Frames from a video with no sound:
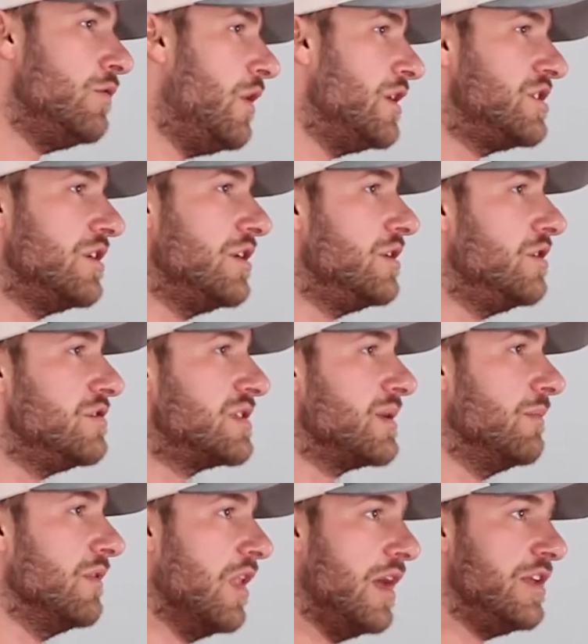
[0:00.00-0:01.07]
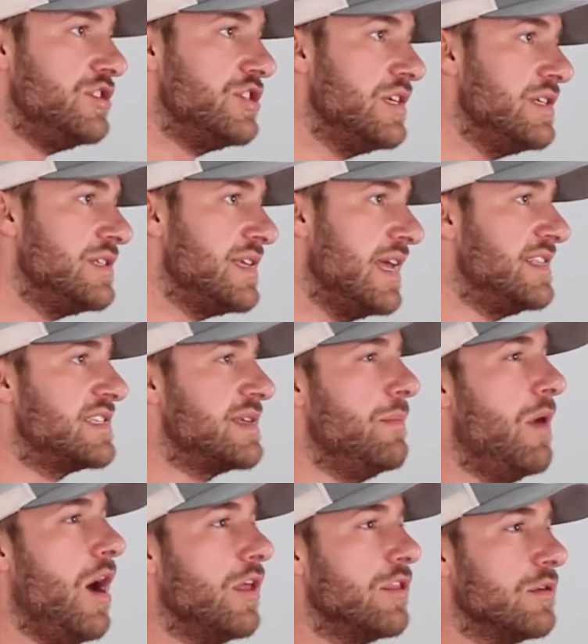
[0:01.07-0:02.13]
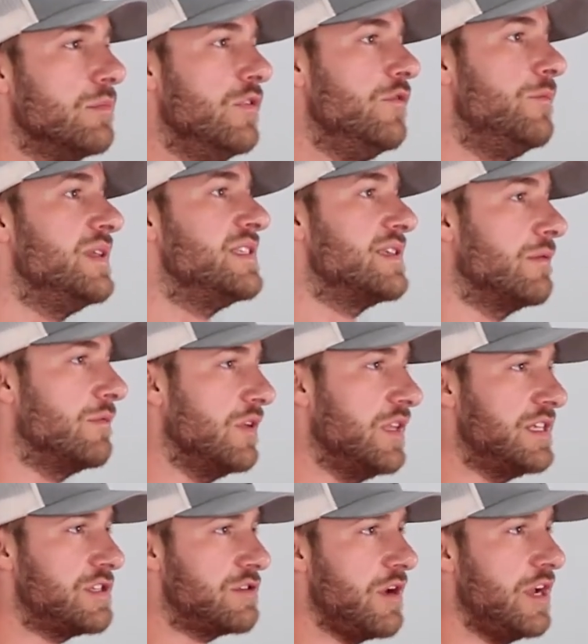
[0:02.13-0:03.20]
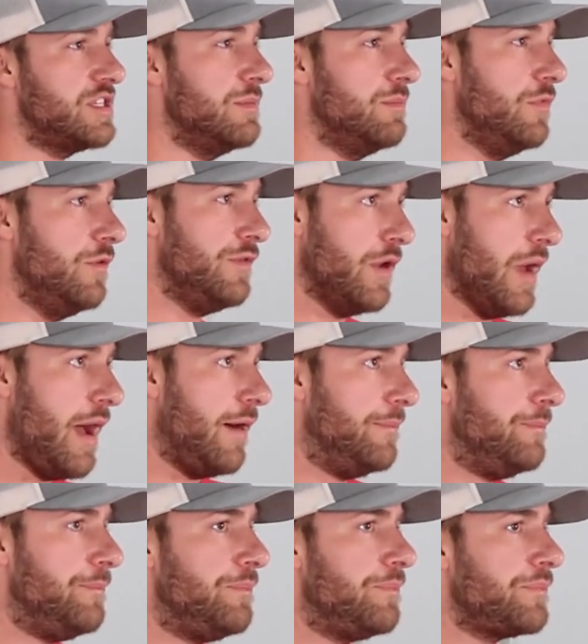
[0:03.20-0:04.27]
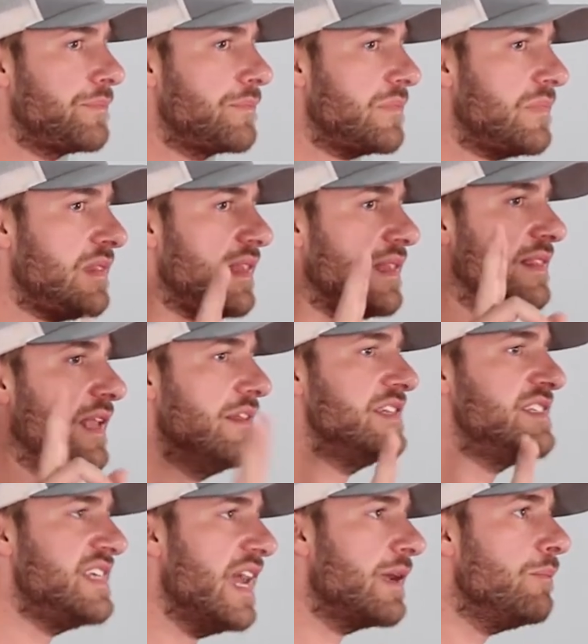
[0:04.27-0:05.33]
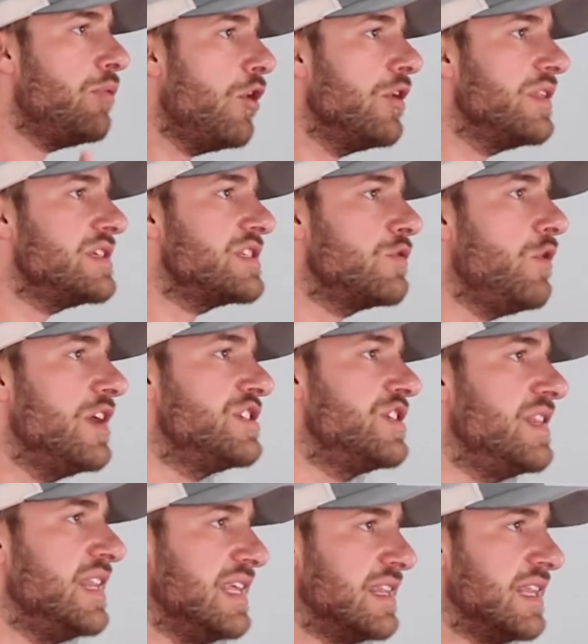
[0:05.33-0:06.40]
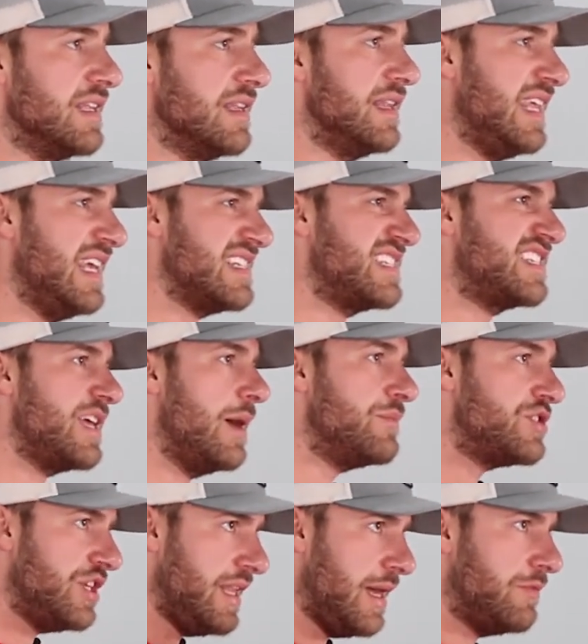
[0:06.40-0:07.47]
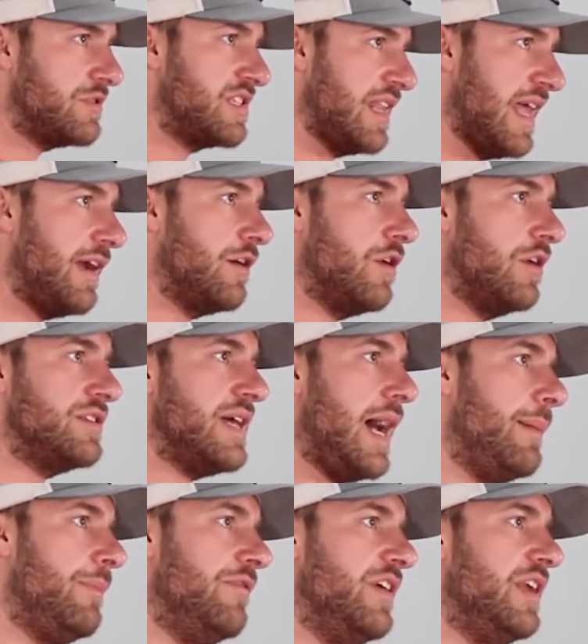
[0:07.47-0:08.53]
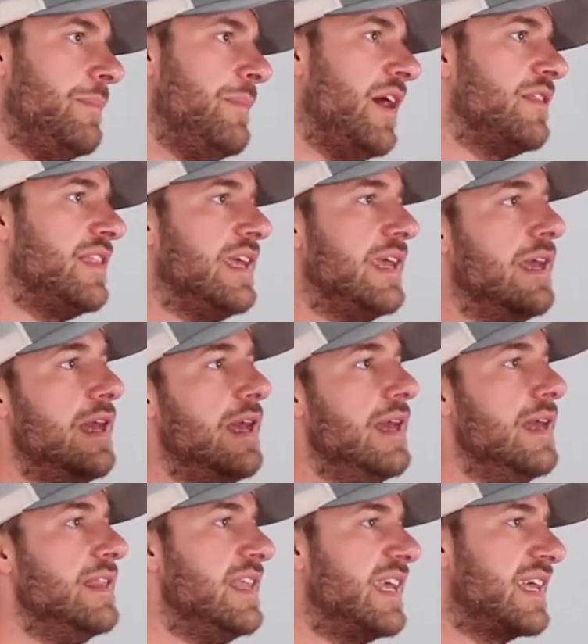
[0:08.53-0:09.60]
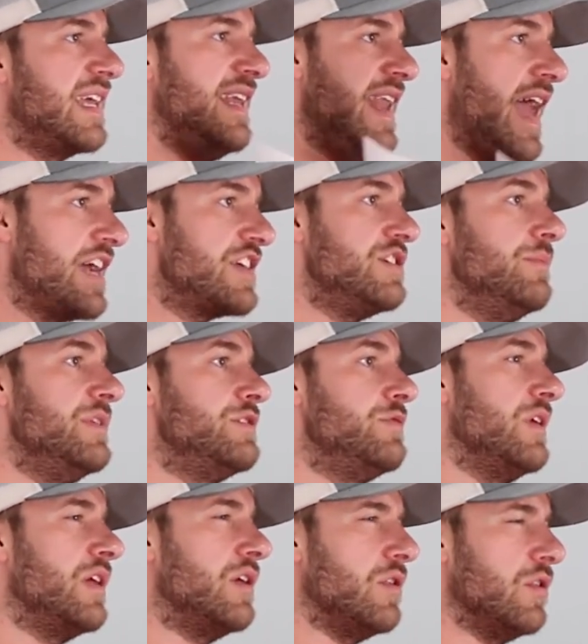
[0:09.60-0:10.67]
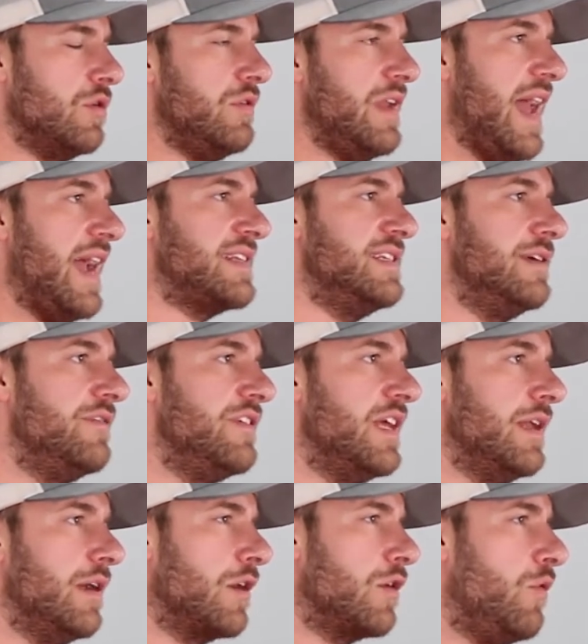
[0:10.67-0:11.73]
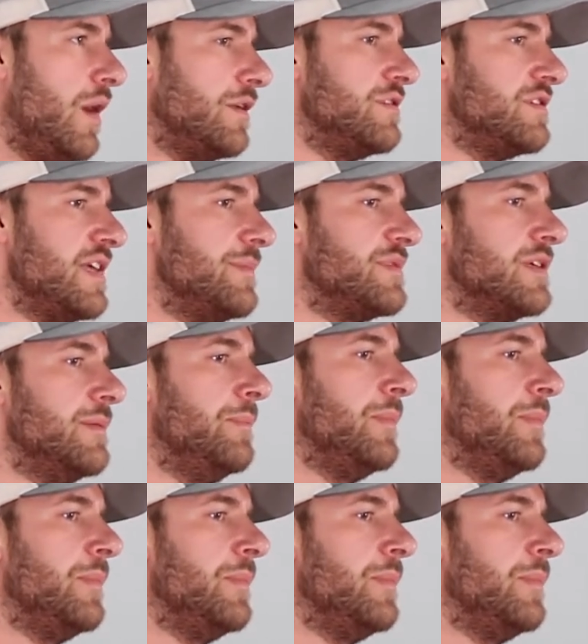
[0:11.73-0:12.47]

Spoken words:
want you to do some lunges and some other movements that really stretch and move you out. Now the second part of this question, the assumption that was layered on top of it about the connection between glute activity and our quadriceps,